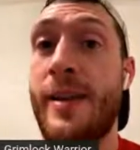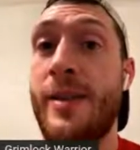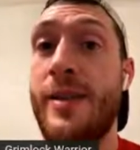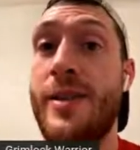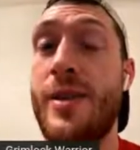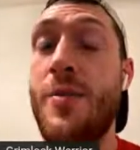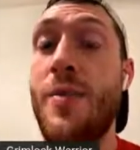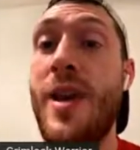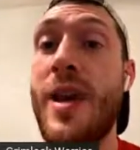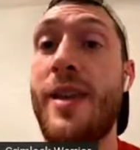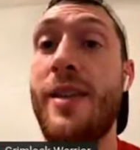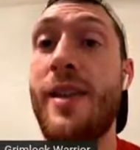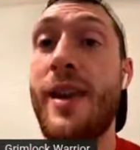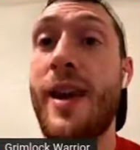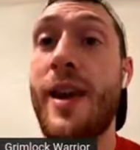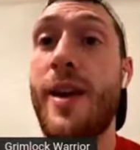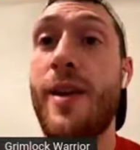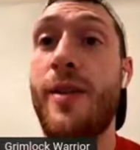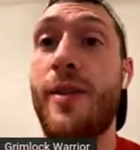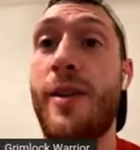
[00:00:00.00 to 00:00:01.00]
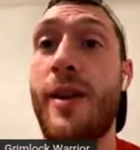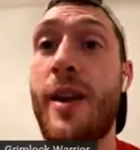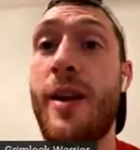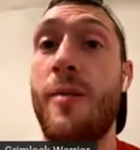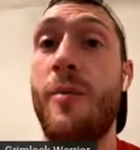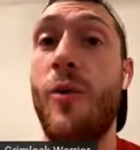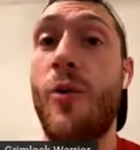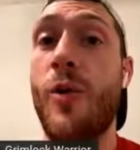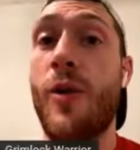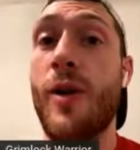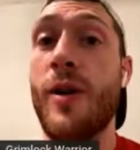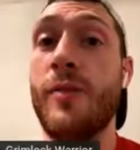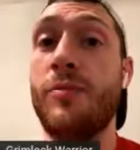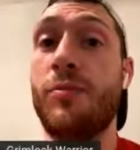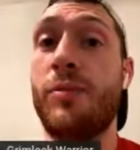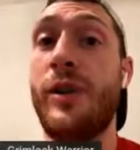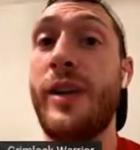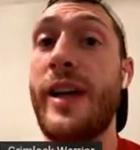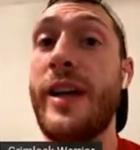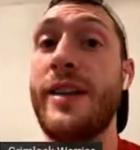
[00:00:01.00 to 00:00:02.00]
me, they're more
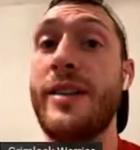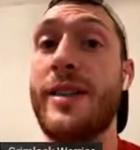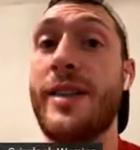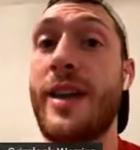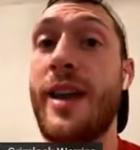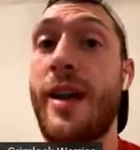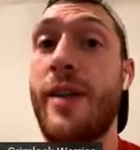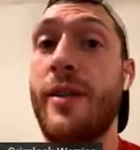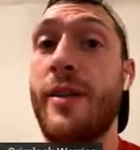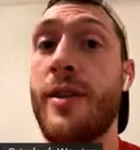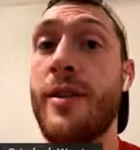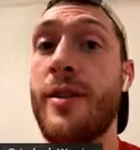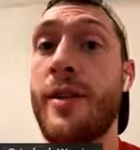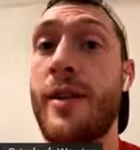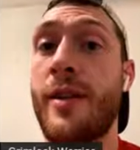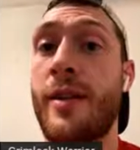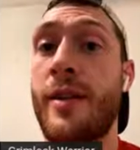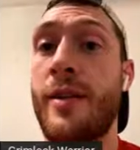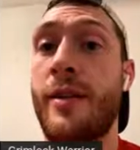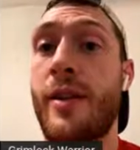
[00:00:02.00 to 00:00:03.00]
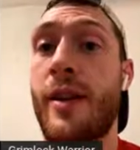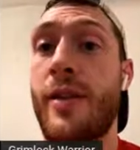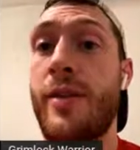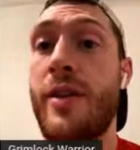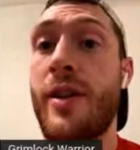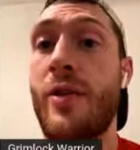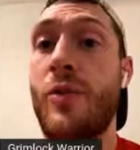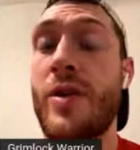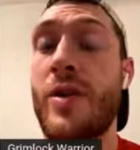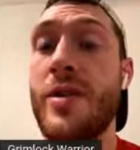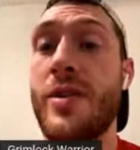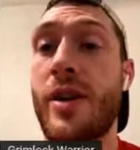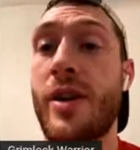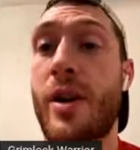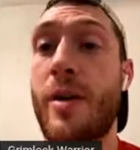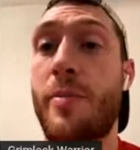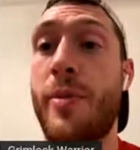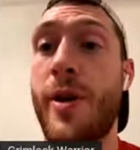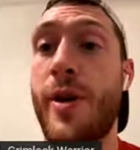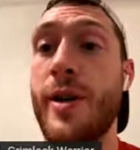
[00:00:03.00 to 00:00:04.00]
linked together. I think we
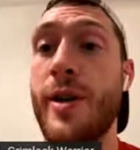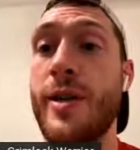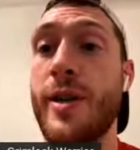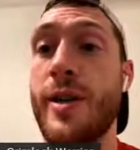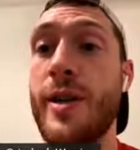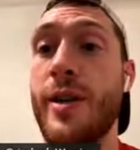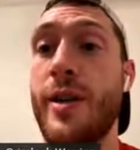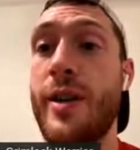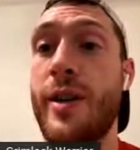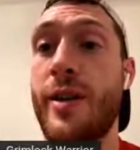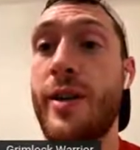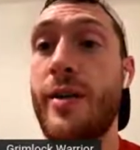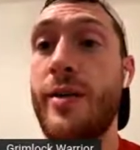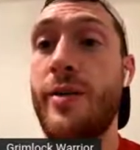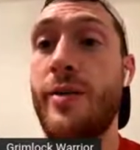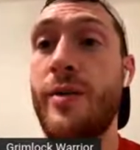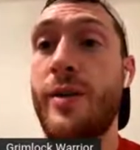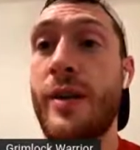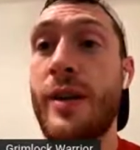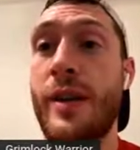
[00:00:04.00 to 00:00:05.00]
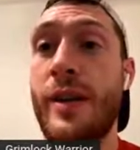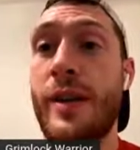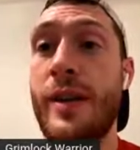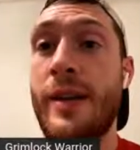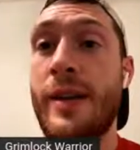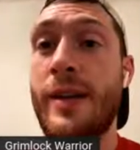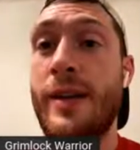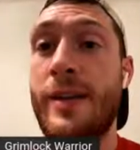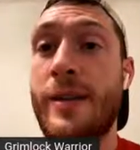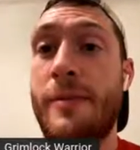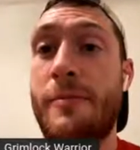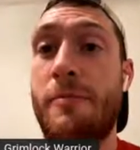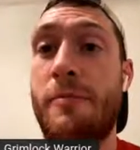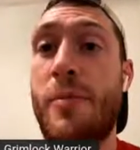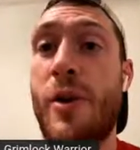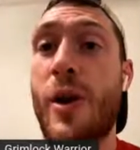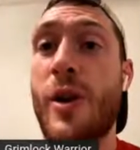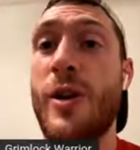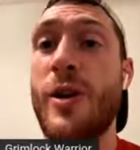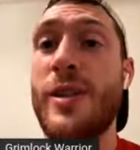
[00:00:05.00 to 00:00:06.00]
saw Parker,
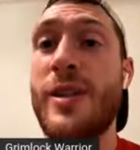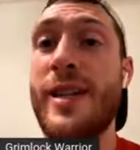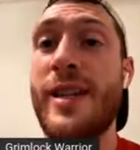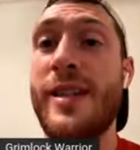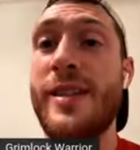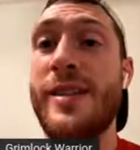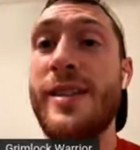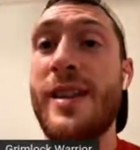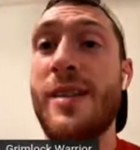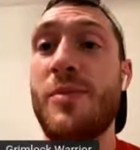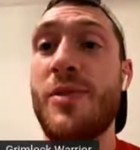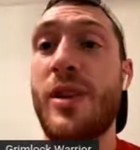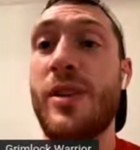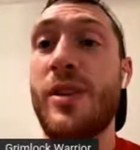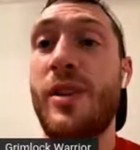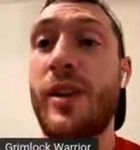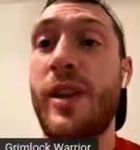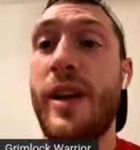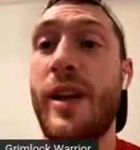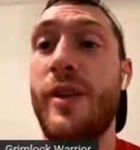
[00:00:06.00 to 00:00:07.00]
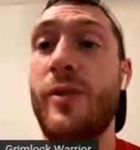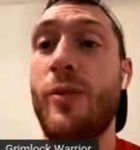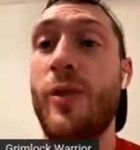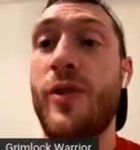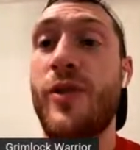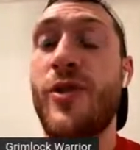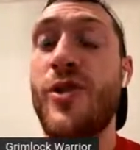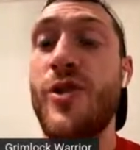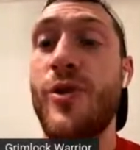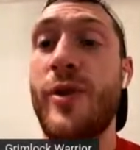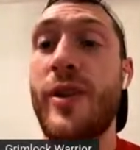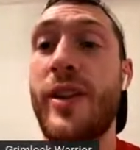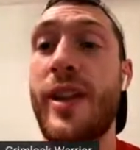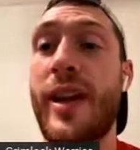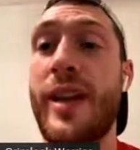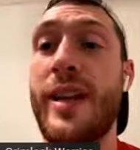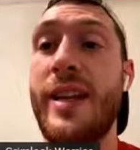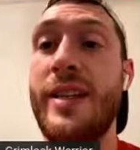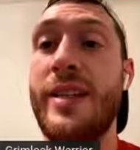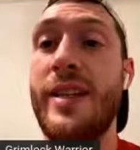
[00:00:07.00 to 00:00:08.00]
Parker didn't seem to click with Tua
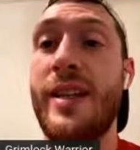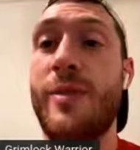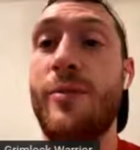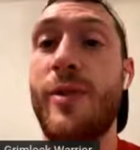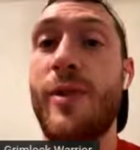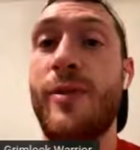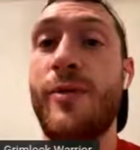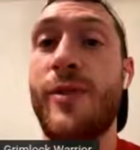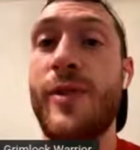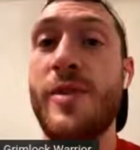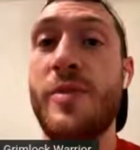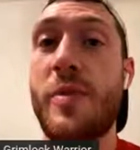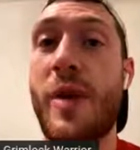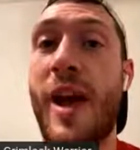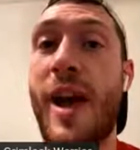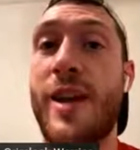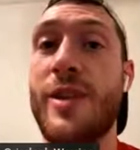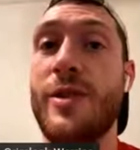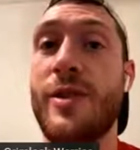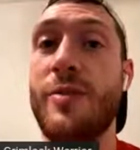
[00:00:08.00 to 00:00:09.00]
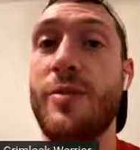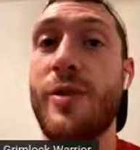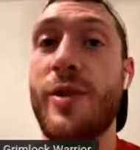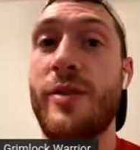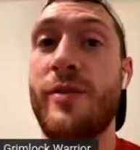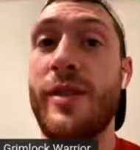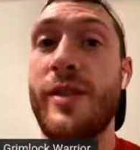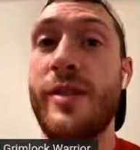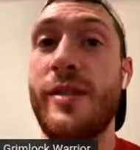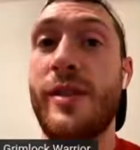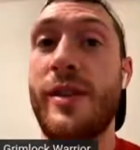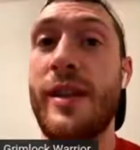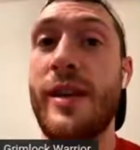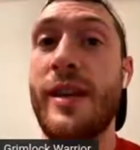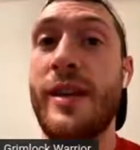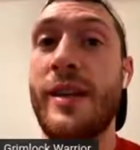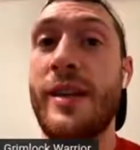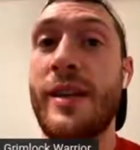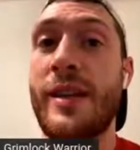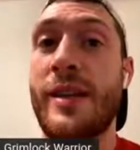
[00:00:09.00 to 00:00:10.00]
like he did with Fitzpatrick
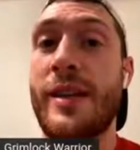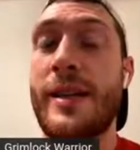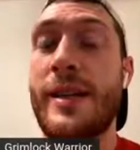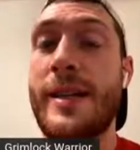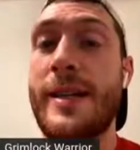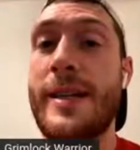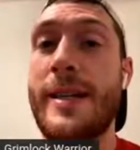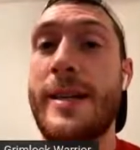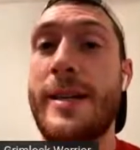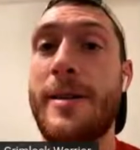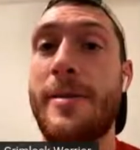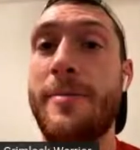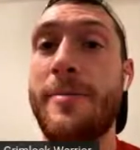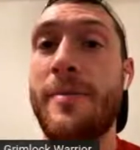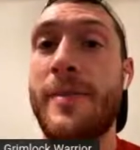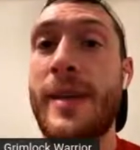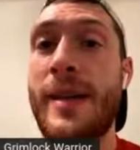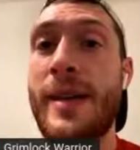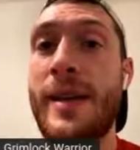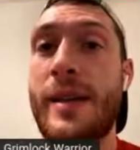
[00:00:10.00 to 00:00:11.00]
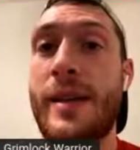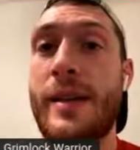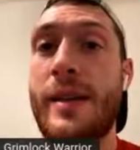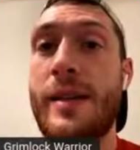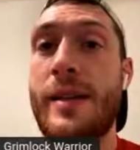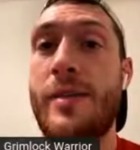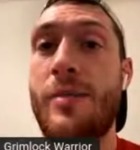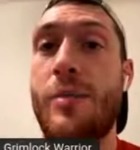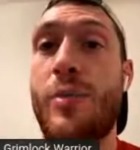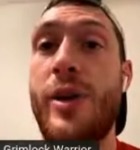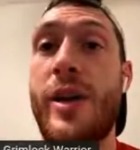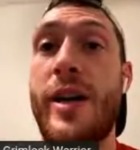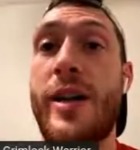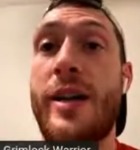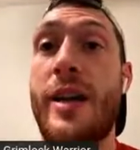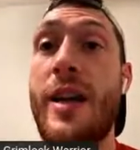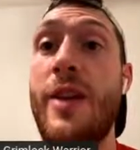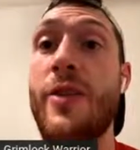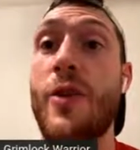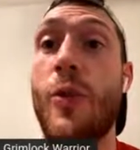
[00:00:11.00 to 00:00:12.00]
previously.
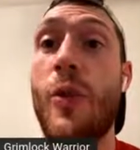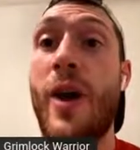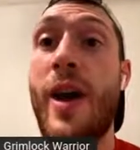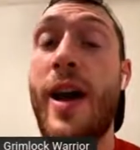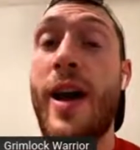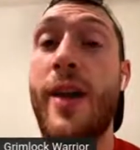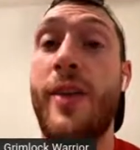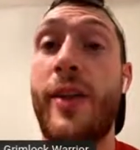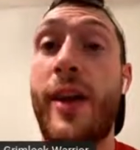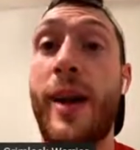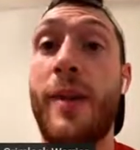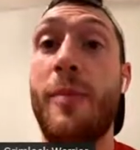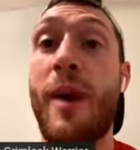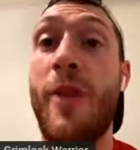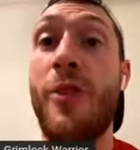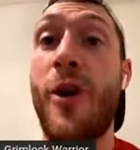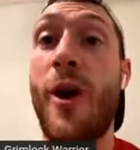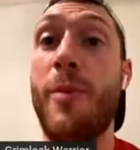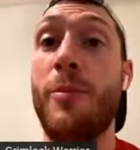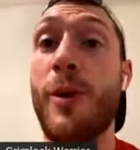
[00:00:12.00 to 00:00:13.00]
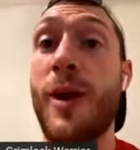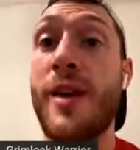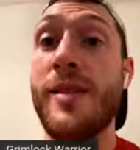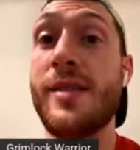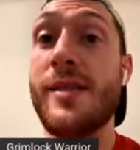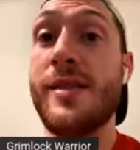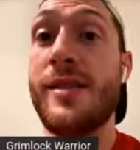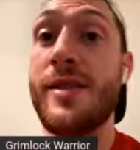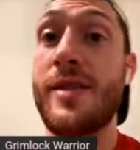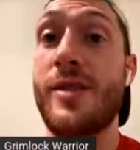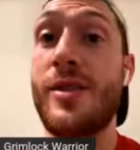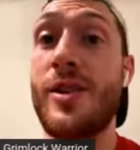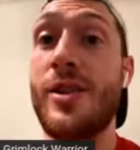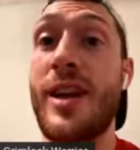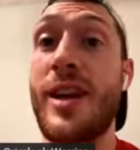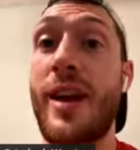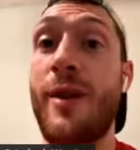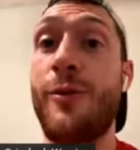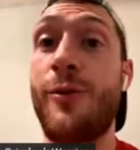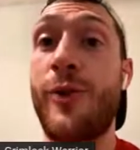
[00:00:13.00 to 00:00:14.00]
But either way, like, my thought process is you
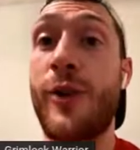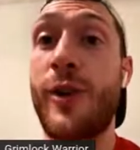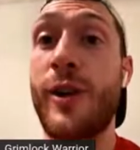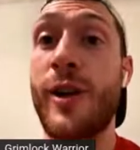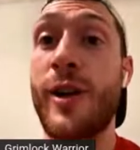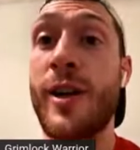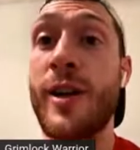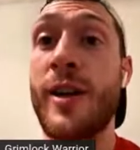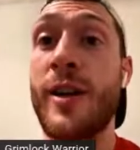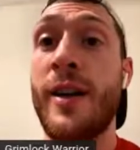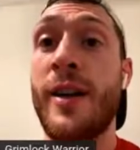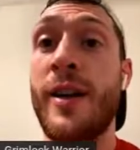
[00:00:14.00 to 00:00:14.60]
take Fuller,